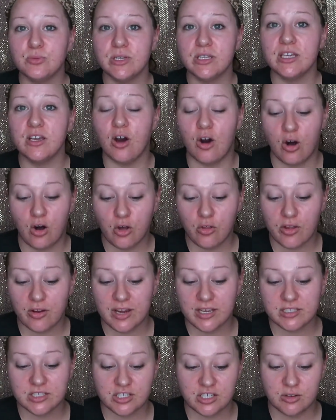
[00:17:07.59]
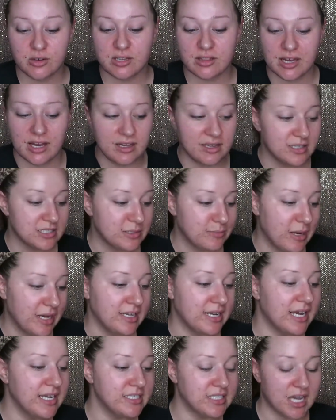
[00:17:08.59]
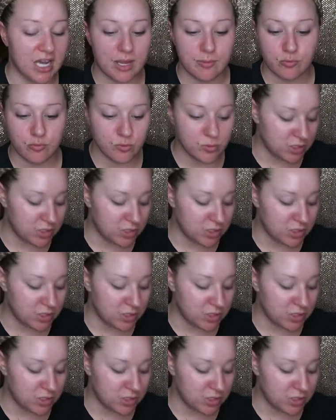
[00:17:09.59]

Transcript: really all there is to it. That is my nighttime